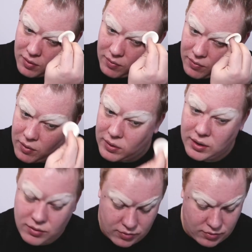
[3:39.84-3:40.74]
for a
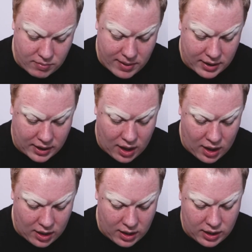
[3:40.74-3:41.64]
really dramatic
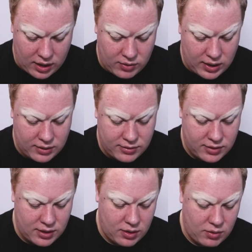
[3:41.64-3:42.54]
eye, you need
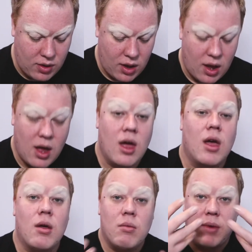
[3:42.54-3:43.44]
to
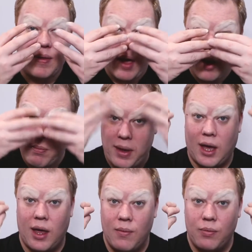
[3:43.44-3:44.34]
make the eyes
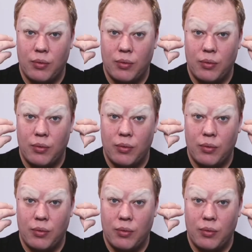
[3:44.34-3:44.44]
bigger.